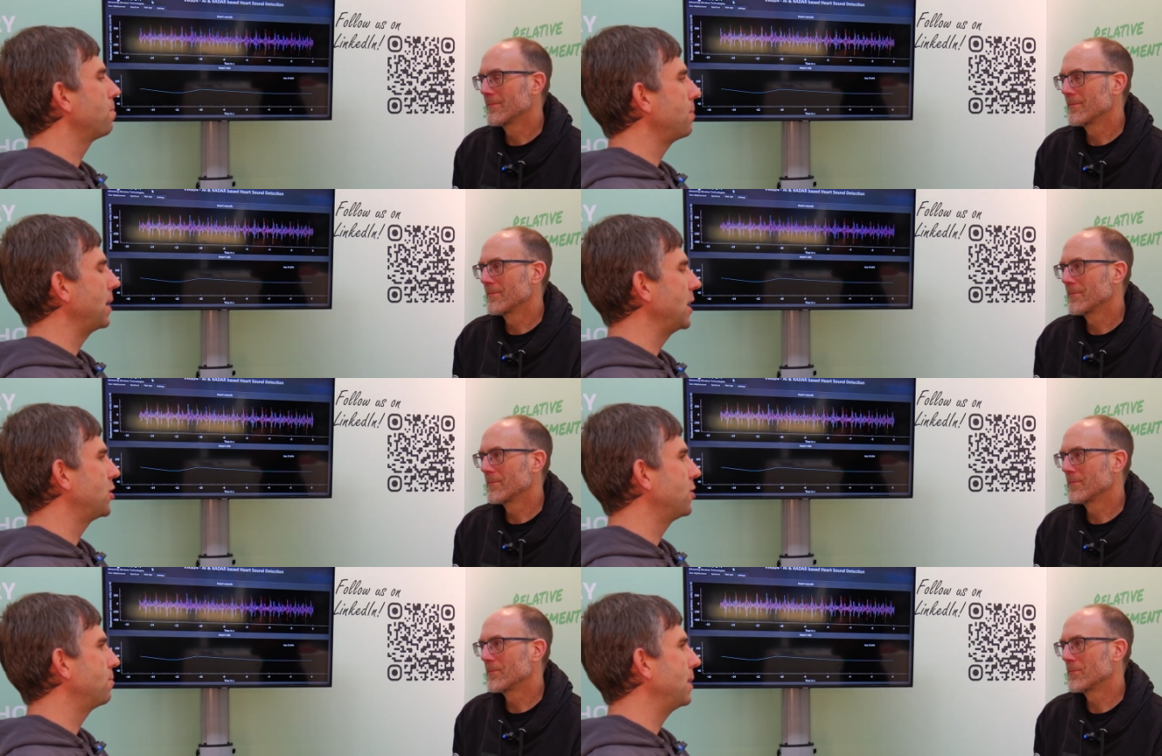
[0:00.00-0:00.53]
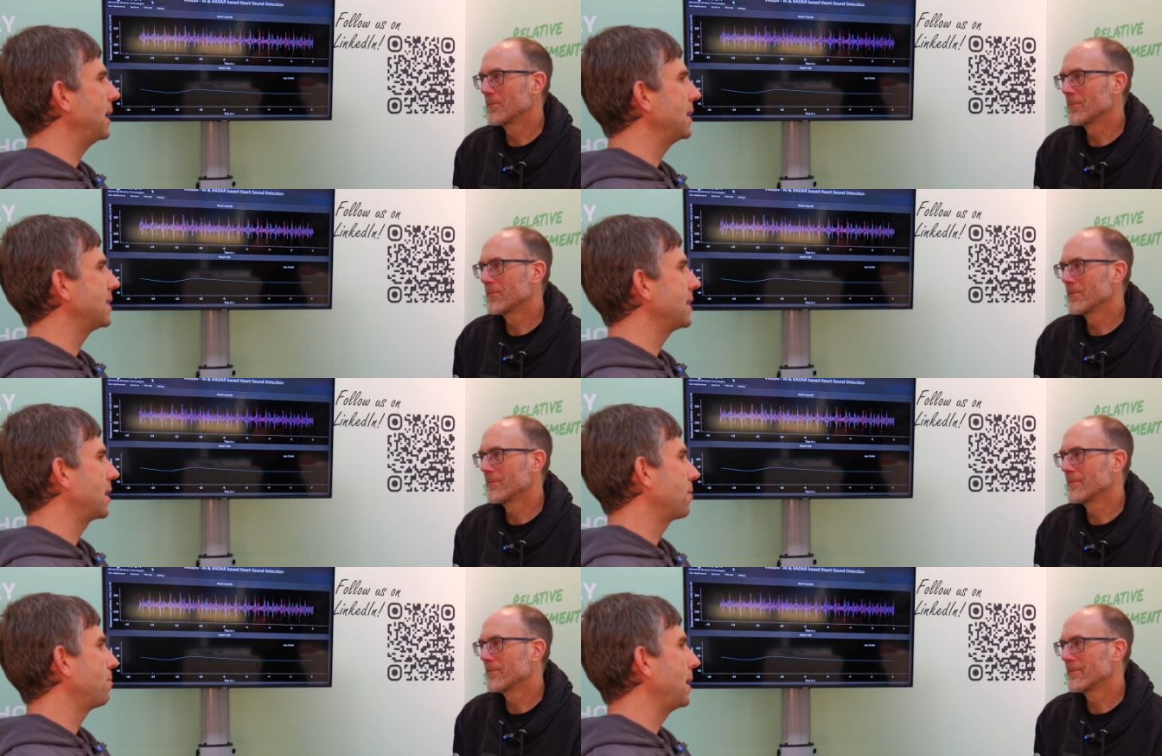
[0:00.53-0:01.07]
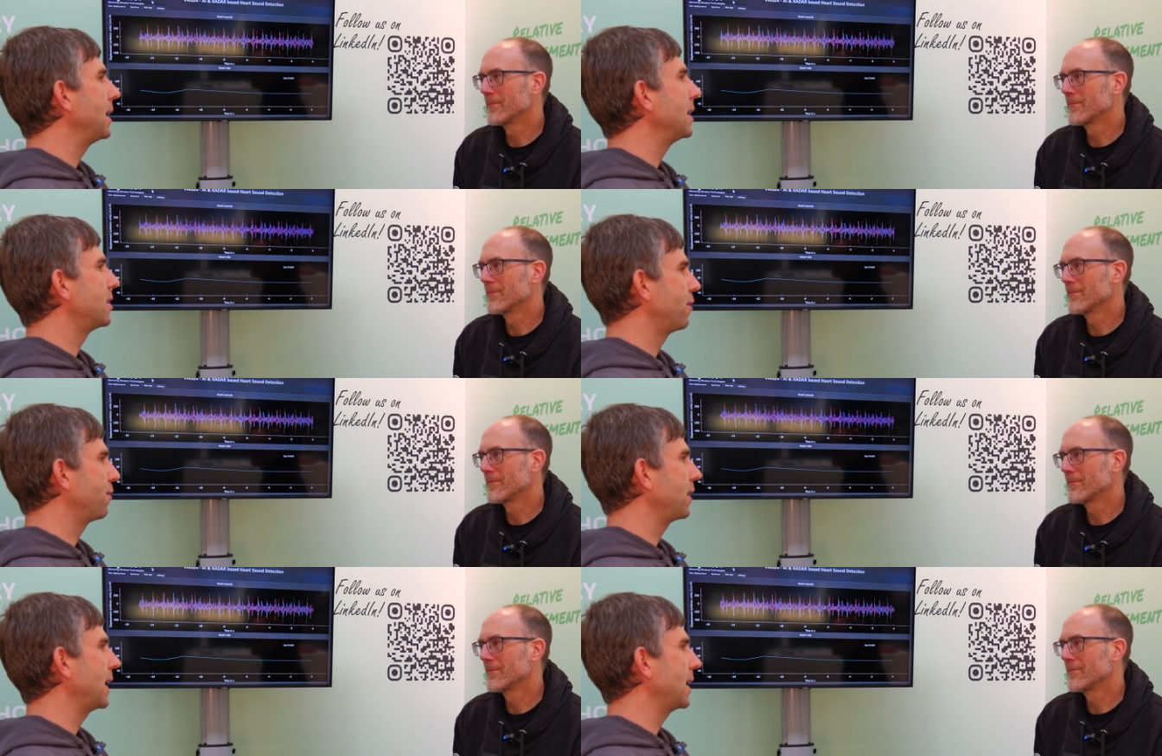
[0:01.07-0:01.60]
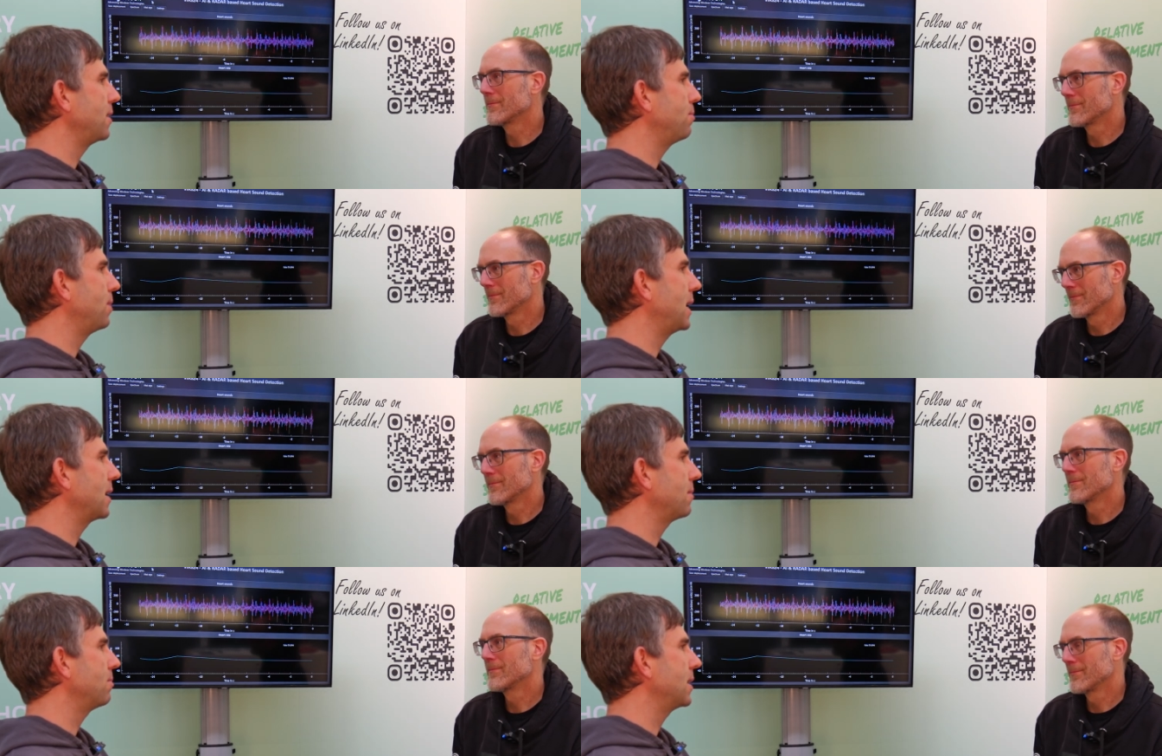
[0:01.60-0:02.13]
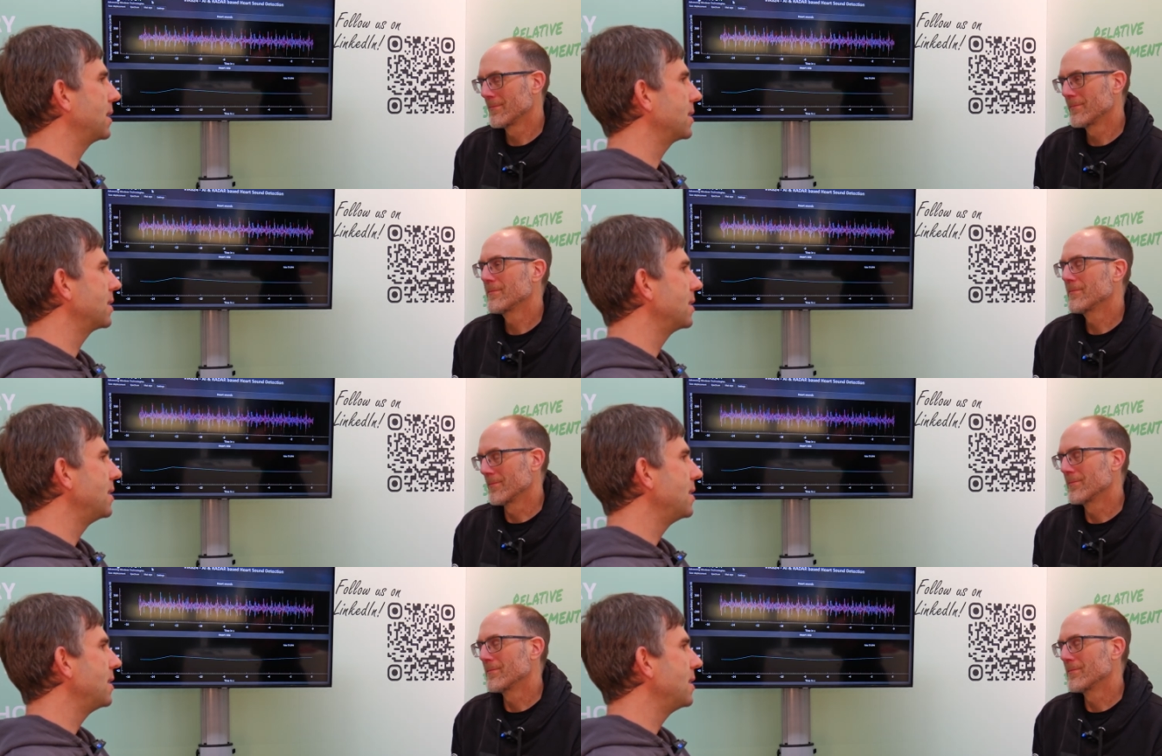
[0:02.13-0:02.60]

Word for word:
Speaker 1: patient beds at the palliative care department.